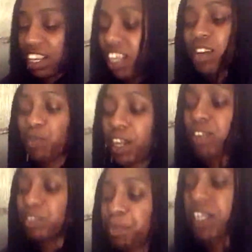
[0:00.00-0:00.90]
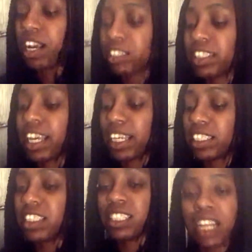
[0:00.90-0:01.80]
in a way, it was a big
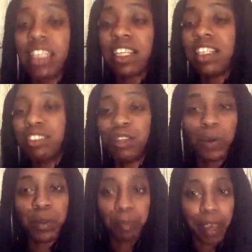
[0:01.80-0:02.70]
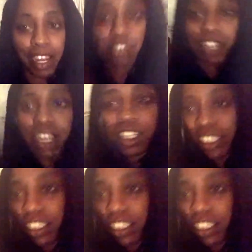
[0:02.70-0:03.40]
altercation. Then I think he stole the battery out of